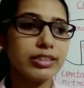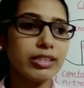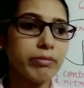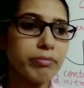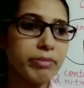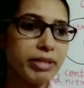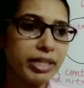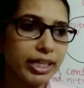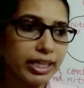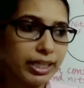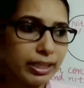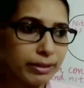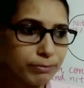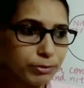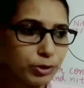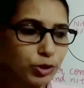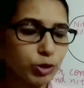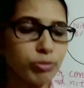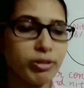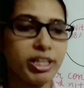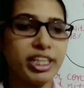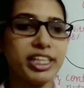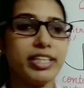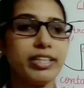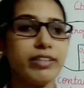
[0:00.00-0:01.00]

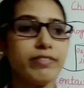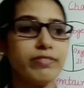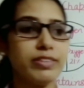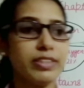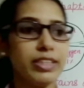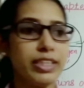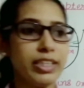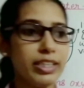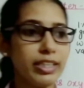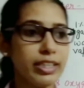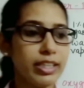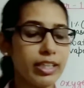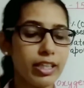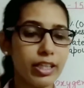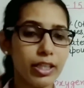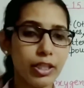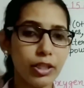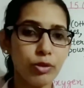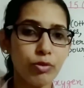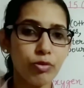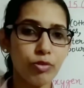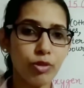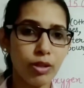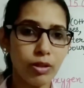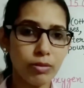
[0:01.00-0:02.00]
Sometimes you might have seen the
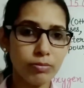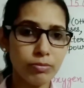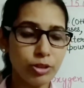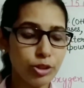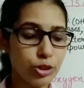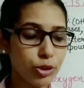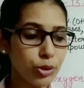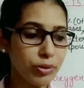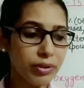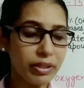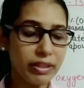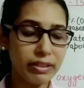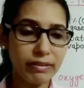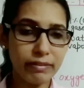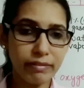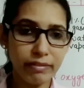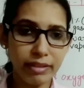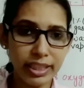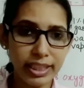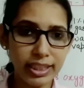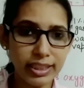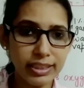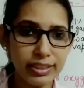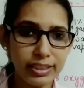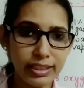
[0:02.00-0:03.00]
earthworms during
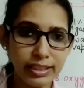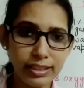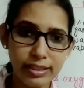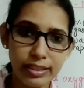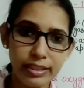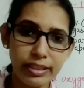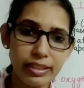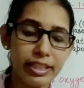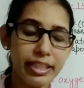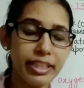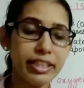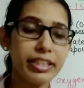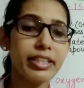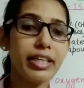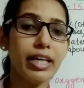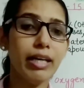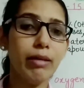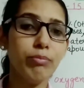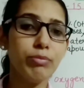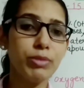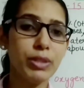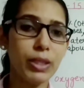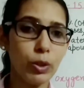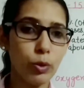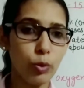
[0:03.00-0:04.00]
the rainy season, it
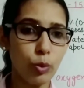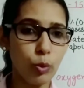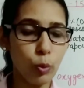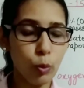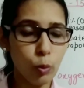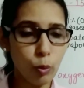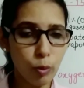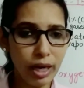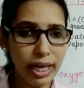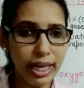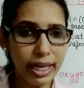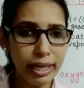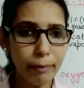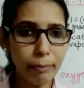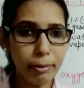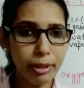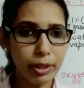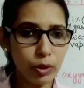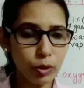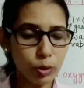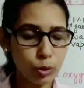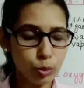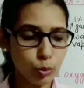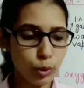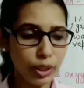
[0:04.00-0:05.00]
comes out. Why?
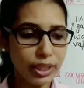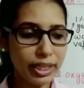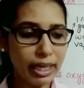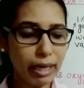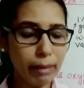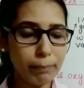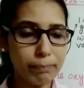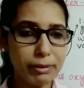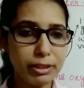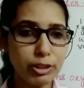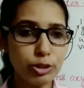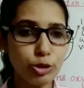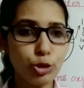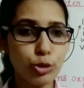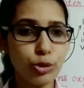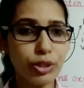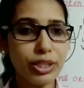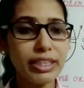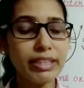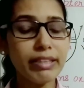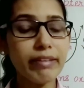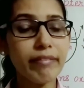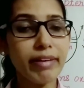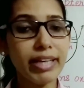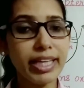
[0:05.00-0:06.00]
Because what happens
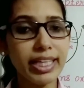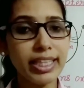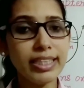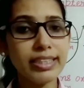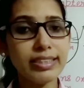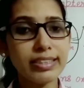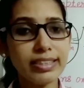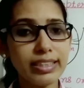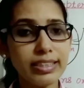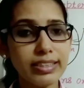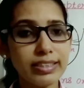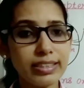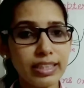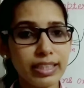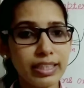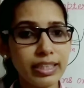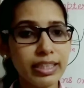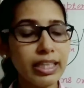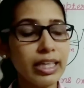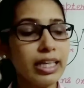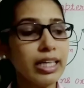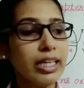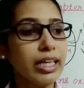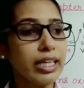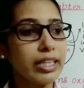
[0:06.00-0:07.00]
during the rainy
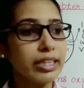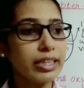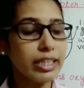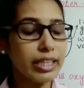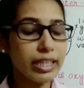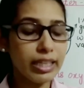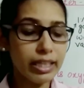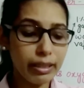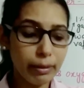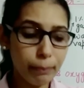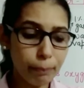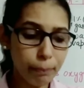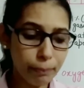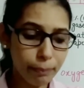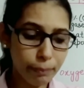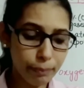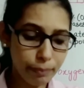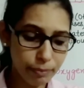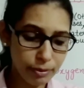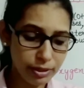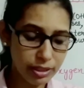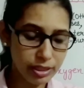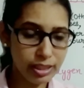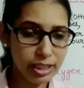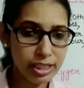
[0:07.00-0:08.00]
season, the
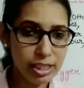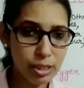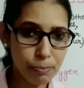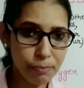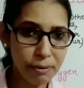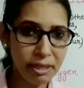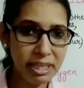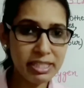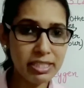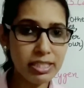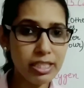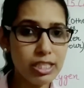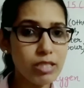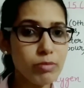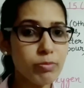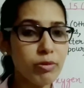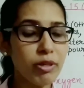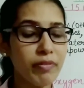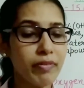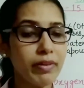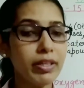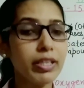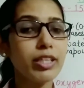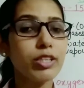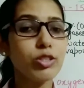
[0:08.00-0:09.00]
spaces
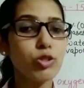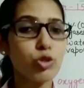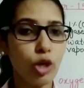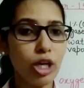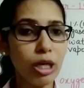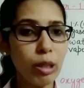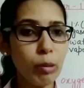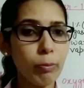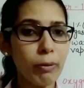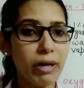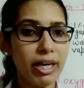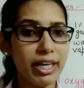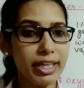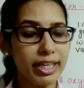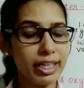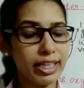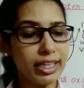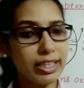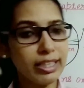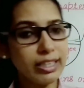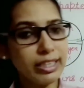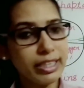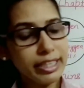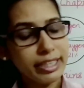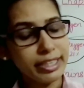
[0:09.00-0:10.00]
between the soil
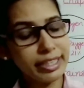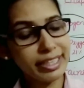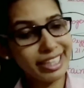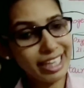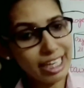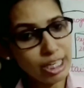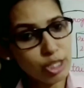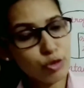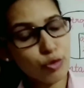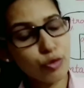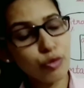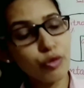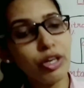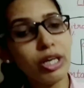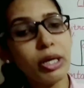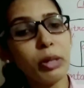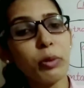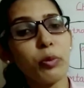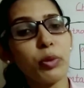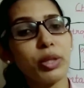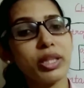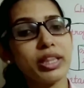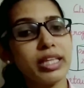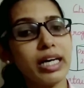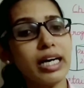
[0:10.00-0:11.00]
particle, it gets
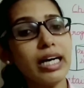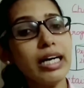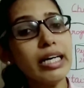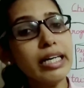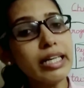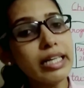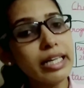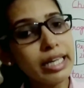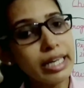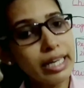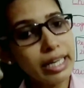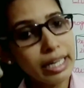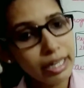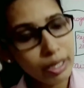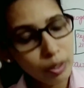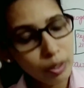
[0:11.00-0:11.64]
filled with the